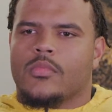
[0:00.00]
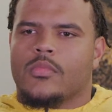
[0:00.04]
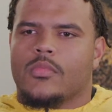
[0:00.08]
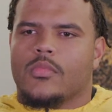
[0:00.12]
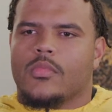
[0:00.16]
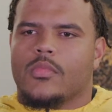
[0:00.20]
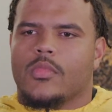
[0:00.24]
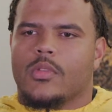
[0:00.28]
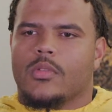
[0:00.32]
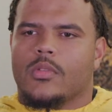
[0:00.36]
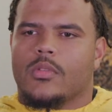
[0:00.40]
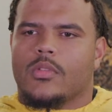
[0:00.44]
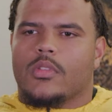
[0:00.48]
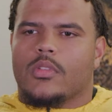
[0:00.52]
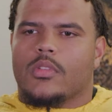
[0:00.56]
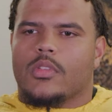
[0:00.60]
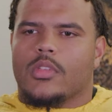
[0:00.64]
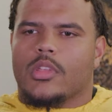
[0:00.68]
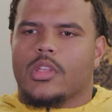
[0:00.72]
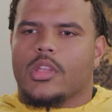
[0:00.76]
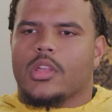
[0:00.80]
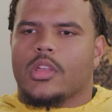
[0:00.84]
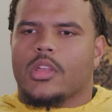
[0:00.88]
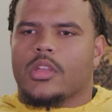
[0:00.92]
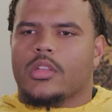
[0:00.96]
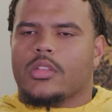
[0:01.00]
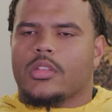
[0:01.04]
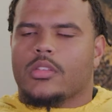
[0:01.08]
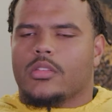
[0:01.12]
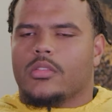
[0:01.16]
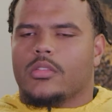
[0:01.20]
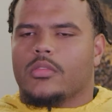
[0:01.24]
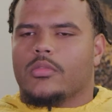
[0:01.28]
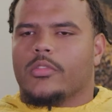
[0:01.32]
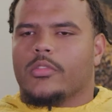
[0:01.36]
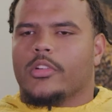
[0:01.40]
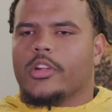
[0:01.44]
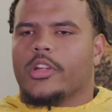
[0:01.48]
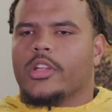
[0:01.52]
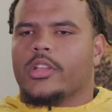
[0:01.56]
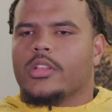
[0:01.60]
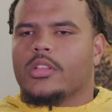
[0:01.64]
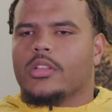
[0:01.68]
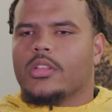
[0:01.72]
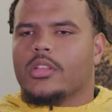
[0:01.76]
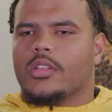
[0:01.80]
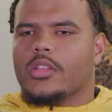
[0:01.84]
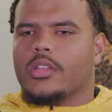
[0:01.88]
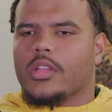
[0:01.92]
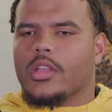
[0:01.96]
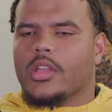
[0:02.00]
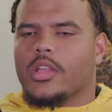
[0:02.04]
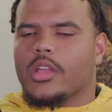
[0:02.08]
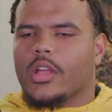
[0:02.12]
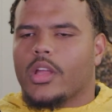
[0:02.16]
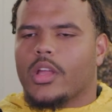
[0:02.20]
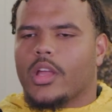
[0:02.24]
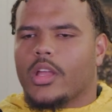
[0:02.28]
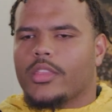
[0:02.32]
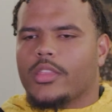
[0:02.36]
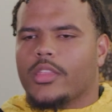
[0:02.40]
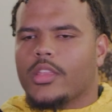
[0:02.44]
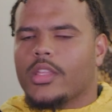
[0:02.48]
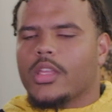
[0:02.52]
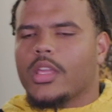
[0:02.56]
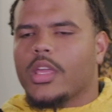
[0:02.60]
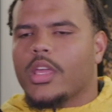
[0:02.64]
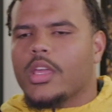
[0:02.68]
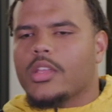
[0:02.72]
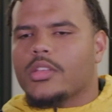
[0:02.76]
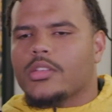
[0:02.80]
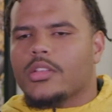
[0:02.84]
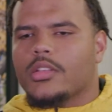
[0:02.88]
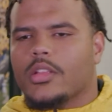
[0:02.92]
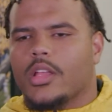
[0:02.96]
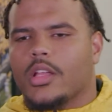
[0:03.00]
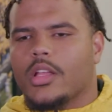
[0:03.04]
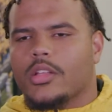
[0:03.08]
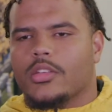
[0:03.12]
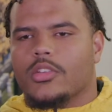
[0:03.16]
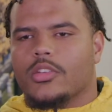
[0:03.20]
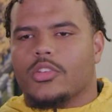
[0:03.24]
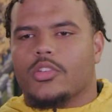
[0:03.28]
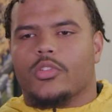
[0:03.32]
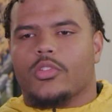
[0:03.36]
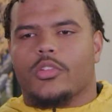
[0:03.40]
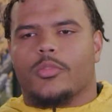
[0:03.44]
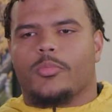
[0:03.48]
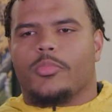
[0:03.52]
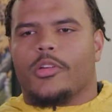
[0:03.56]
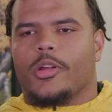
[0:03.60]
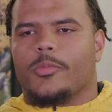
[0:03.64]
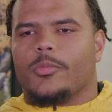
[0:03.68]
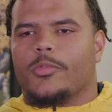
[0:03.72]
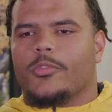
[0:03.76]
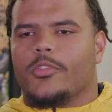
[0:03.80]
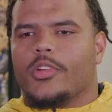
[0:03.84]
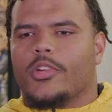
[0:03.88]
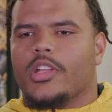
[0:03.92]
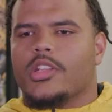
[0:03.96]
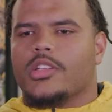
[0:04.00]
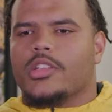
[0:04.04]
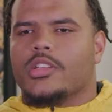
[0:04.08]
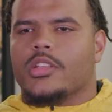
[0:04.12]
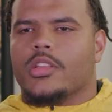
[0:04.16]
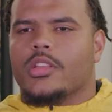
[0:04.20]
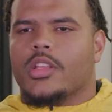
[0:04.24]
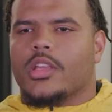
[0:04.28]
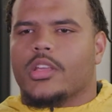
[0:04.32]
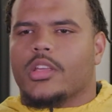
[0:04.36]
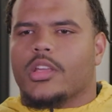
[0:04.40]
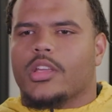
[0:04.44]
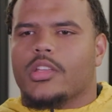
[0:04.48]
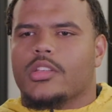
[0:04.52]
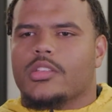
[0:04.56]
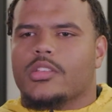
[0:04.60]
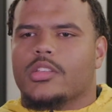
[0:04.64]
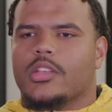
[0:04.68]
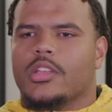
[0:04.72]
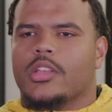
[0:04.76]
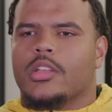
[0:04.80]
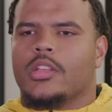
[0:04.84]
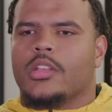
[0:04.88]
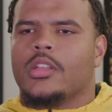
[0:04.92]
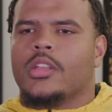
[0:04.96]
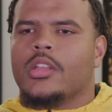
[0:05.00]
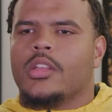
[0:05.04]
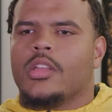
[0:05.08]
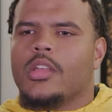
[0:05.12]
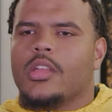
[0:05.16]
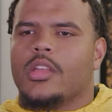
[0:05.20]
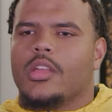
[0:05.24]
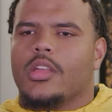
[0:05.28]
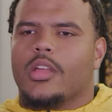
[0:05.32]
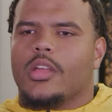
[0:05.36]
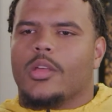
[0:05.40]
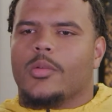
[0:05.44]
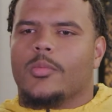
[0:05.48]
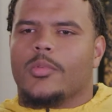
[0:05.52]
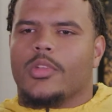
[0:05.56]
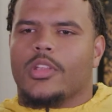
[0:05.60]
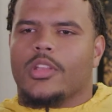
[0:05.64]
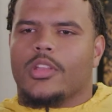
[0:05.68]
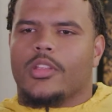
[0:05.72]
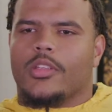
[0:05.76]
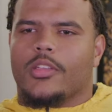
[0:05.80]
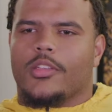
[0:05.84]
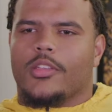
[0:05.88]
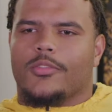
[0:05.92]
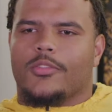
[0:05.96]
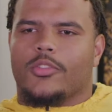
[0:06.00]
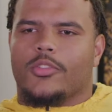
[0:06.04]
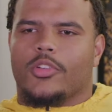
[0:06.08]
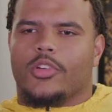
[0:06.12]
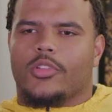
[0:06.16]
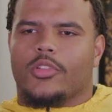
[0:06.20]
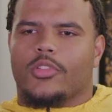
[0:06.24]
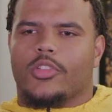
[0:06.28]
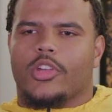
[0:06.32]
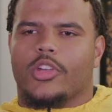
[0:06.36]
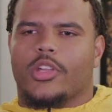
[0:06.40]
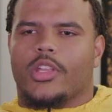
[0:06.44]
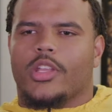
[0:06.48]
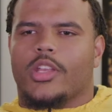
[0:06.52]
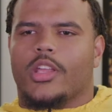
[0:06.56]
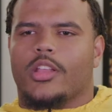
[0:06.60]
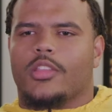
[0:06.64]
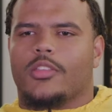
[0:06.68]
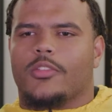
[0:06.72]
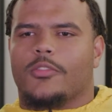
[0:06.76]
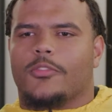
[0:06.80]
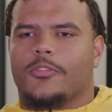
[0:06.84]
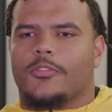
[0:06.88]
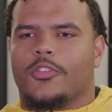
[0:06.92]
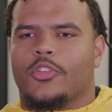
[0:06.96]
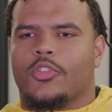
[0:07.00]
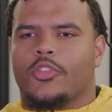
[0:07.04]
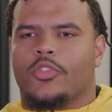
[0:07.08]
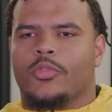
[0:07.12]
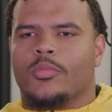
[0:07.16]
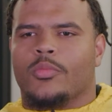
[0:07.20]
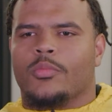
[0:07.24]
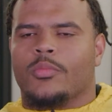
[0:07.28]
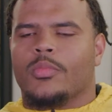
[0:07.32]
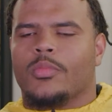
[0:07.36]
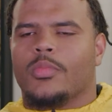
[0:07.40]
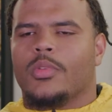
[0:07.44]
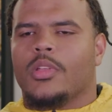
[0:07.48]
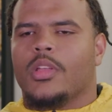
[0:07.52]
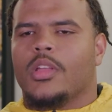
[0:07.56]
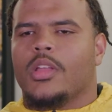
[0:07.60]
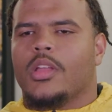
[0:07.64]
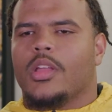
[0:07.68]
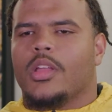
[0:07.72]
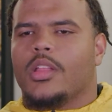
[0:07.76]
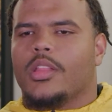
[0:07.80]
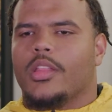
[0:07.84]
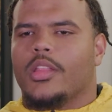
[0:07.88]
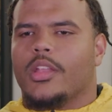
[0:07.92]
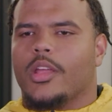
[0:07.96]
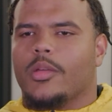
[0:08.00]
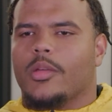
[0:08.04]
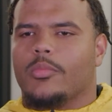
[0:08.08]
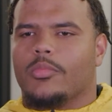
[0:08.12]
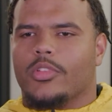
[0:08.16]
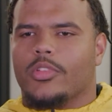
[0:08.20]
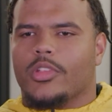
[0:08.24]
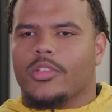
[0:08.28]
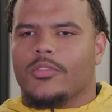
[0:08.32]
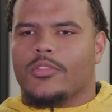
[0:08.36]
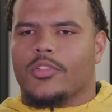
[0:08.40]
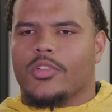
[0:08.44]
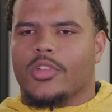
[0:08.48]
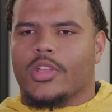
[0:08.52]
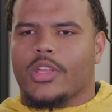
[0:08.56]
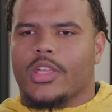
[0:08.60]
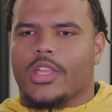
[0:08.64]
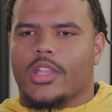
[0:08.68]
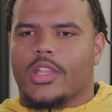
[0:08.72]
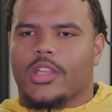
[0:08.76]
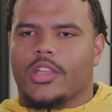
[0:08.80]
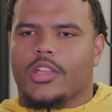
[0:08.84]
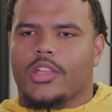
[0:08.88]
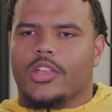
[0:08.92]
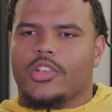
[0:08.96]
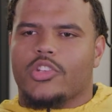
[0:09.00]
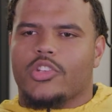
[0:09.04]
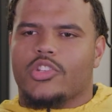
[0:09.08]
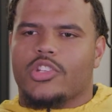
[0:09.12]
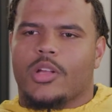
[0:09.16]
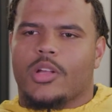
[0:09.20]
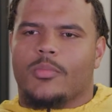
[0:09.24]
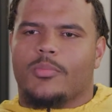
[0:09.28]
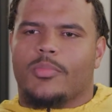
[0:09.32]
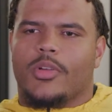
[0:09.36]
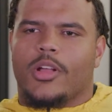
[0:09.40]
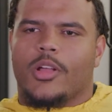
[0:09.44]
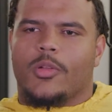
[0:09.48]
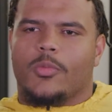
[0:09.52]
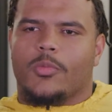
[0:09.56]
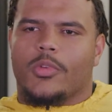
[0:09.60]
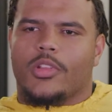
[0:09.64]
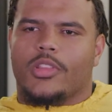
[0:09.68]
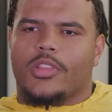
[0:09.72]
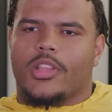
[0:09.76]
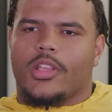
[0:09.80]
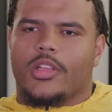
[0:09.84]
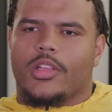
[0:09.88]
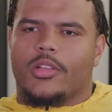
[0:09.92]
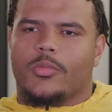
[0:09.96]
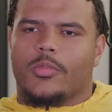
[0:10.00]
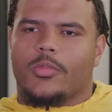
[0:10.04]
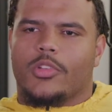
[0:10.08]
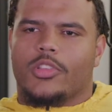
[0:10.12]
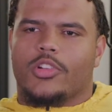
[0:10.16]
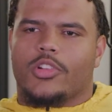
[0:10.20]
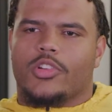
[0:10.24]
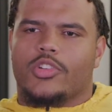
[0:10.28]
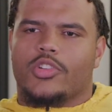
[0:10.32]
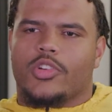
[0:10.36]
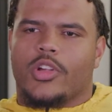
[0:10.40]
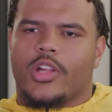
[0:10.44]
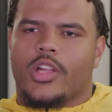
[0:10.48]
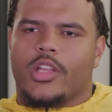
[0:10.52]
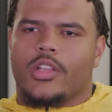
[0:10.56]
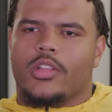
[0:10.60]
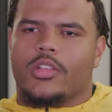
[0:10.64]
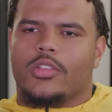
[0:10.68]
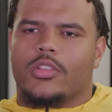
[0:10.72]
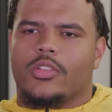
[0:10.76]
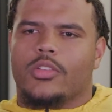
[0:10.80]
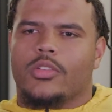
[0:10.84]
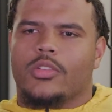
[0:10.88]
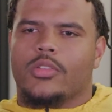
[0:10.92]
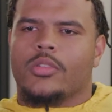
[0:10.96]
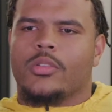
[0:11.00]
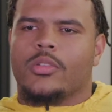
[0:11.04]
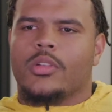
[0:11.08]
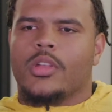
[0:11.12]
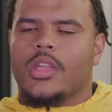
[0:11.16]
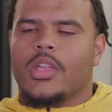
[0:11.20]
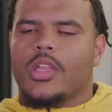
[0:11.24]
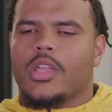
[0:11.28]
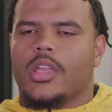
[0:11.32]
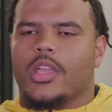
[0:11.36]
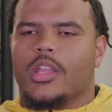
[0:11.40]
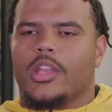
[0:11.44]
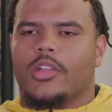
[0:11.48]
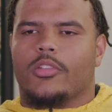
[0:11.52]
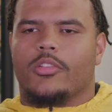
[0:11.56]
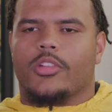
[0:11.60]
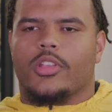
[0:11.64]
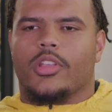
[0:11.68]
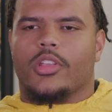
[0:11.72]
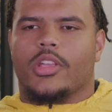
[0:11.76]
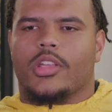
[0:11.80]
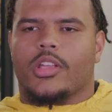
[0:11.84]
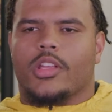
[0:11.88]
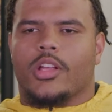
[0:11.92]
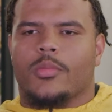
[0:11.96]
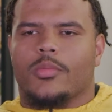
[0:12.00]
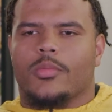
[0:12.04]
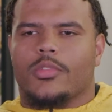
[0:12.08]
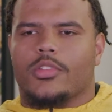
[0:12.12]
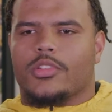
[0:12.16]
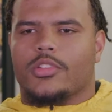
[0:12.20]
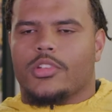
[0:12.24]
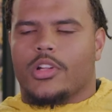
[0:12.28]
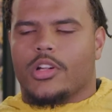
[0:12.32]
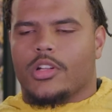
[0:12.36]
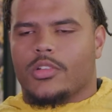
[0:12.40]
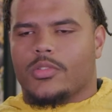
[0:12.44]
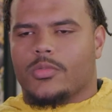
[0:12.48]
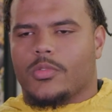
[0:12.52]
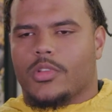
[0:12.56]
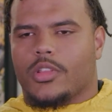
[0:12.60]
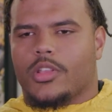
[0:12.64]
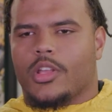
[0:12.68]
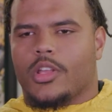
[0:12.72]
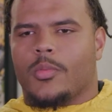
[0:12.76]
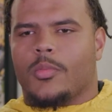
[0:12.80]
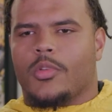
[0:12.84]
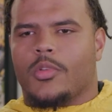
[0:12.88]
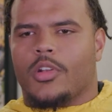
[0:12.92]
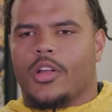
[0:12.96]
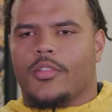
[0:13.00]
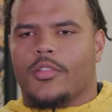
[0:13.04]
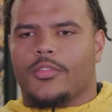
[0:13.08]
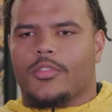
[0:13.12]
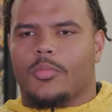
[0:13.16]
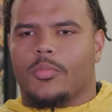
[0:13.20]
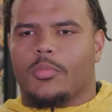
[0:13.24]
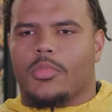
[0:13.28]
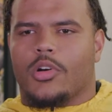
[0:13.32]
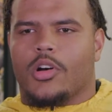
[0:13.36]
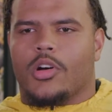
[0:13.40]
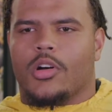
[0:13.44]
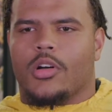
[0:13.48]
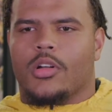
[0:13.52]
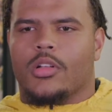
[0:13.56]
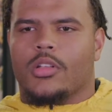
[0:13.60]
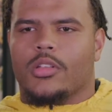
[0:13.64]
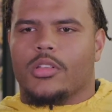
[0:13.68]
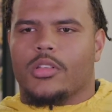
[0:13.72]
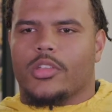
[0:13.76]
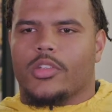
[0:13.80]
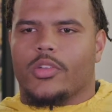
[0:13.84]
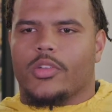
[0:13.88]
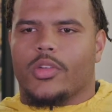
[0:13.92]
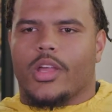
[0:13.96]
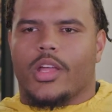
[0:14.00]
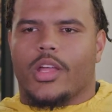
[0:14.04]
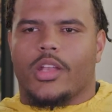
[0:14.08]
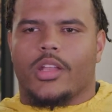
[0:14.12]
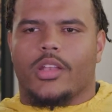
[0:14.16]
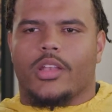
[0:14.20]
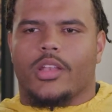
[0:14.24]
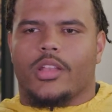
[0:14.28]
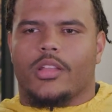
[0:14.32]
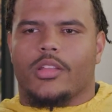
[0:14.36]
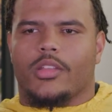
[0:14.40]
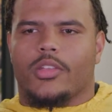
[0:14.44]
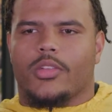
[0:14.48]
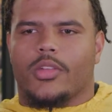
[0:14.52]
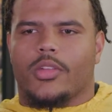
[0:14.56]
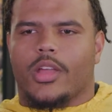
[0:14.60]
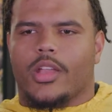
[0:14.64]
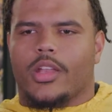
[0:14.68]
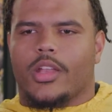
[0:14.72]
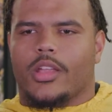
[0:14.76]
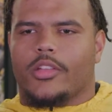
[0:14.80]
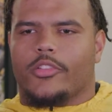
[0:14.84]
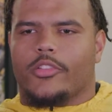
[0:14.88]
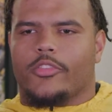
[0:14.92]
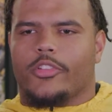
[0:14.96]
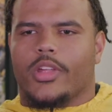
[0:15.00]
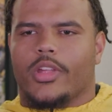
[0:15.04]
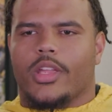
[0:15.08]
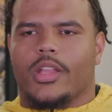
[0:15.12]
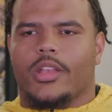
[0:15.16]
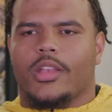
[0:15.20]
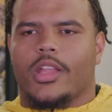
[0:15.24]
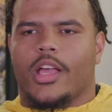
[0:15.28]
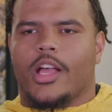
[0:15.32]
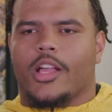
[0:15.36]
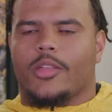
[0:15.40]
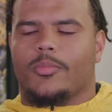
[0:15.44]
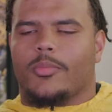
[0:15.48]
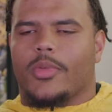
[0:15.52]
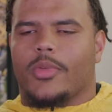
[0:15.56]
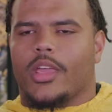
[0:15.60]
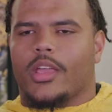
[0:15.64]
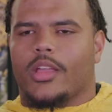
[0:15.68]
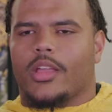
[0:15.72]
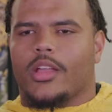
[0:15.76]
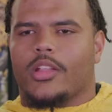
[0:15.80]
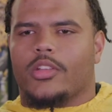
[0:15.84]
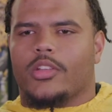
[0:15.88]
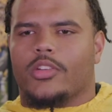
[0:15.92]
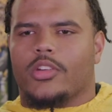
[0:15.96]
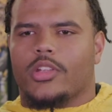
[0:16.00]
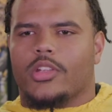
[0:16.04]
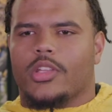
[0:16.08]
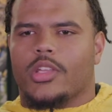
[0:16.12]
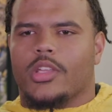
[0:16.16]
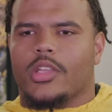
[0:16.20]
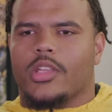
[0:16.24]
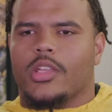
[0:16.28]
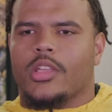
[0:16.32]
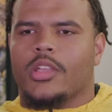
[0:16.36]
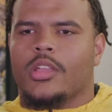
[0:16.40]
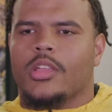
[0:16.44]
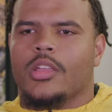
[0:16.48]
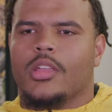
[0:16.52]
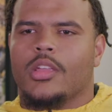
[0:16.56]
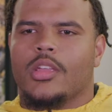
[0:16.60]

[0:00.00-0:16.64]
Yeah, I think it has a lot to do with preparation, like I said. I mean, if you're looking at the film, then I believe you can get a good jump on what they're trying to do. And it really starts with coming off the ball. You gotta create knockback on your key.